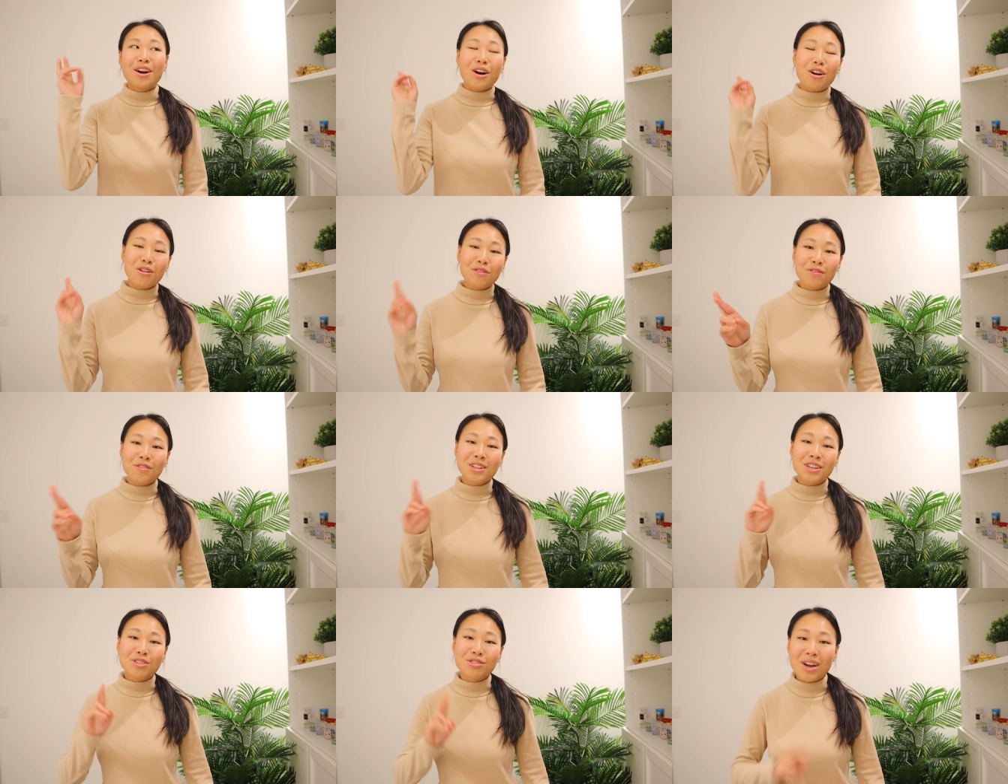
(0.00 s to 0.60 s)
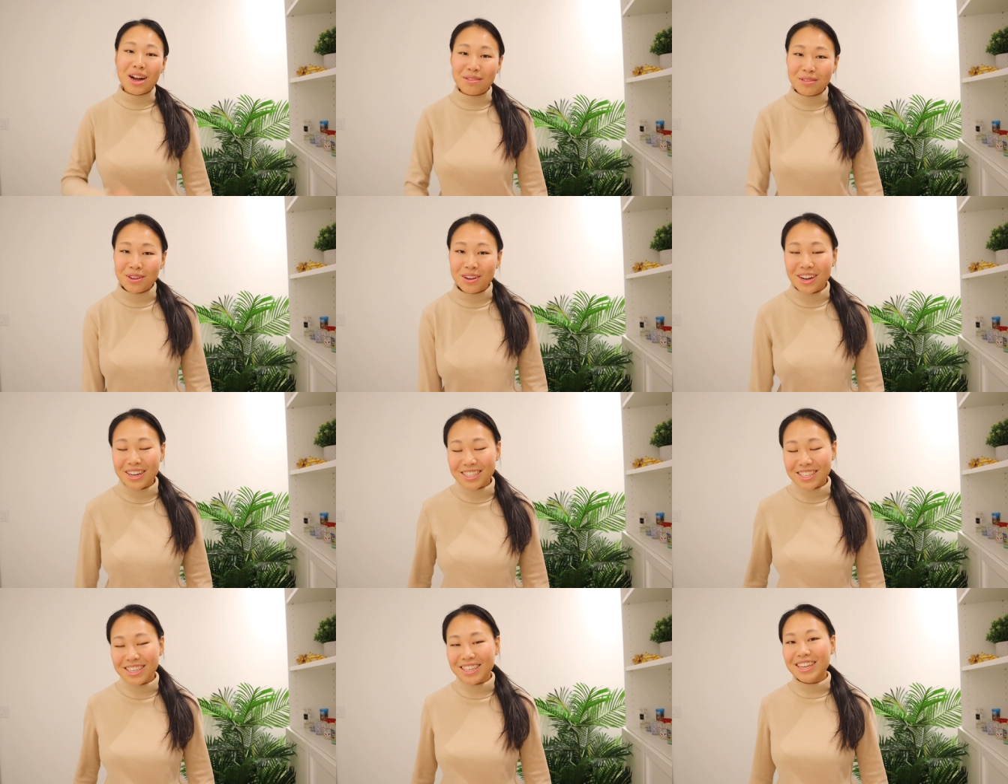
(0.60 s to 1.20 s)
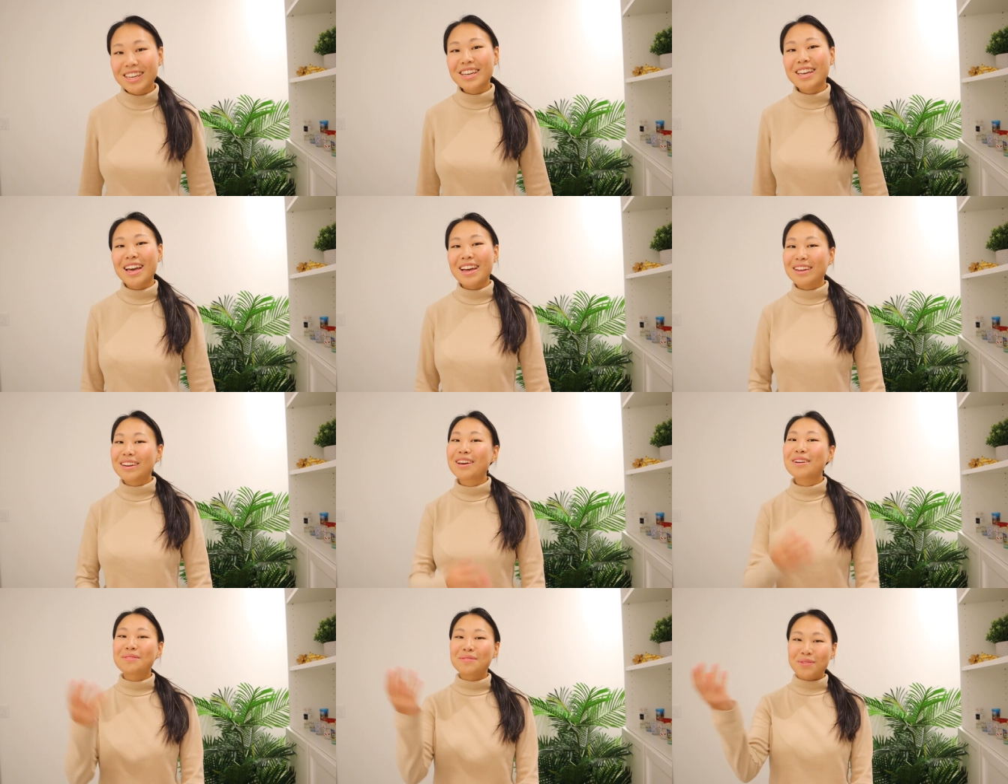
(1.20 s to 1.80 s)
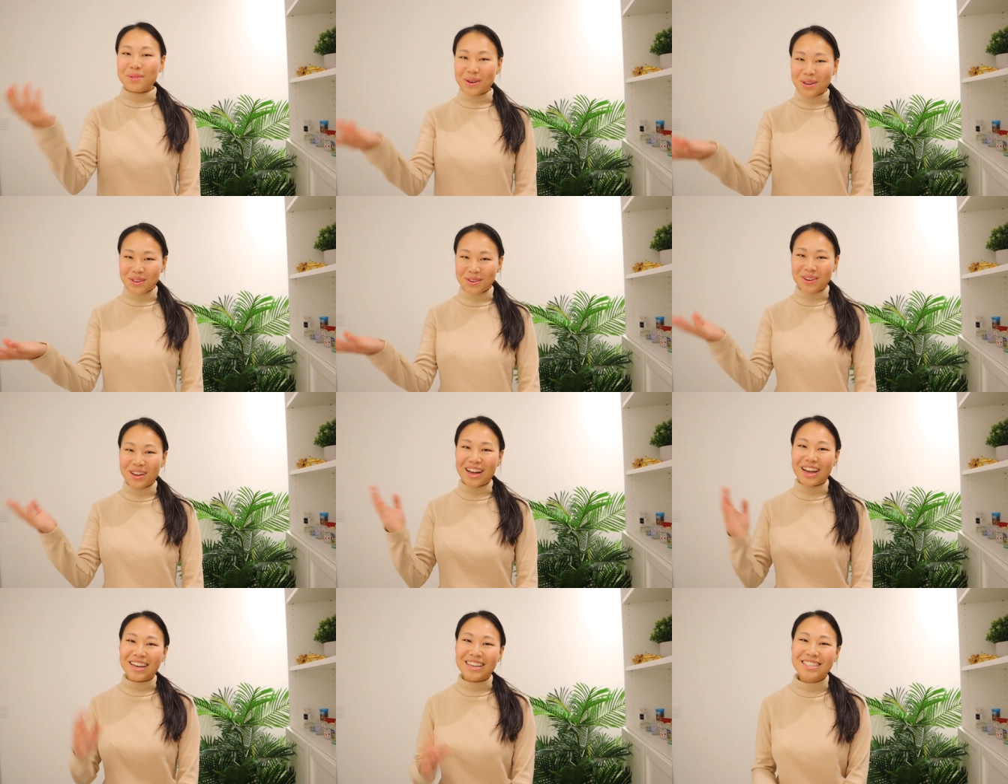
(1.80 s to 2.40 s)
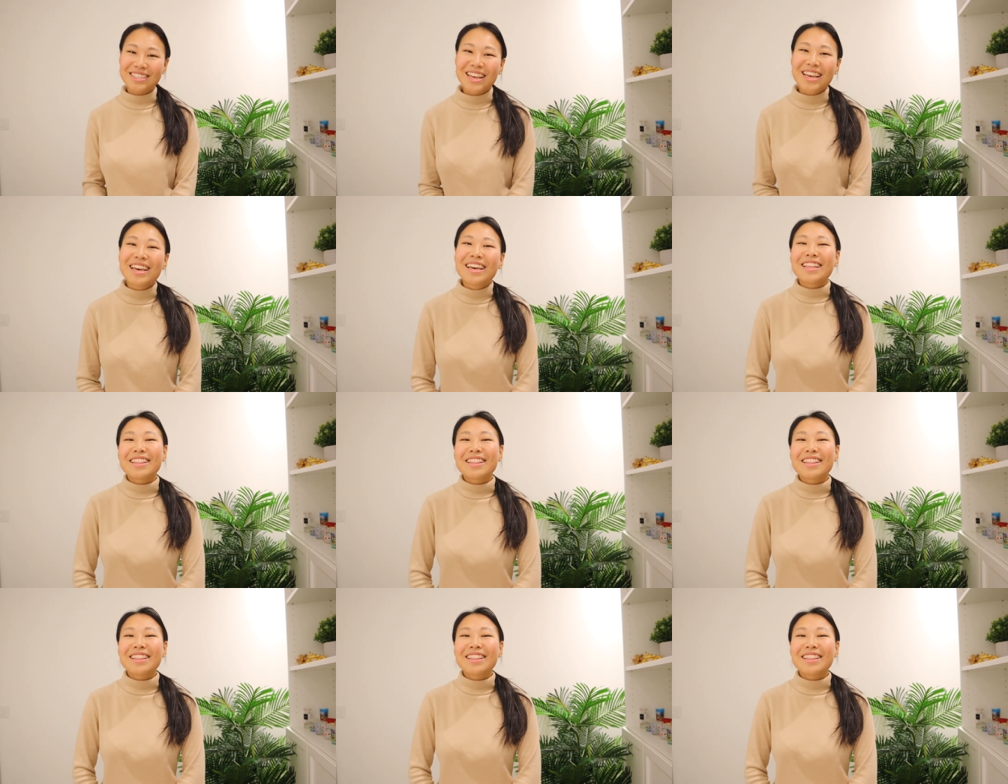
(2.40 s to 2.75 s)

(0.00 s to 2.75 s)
hopefully travel content again for you guys.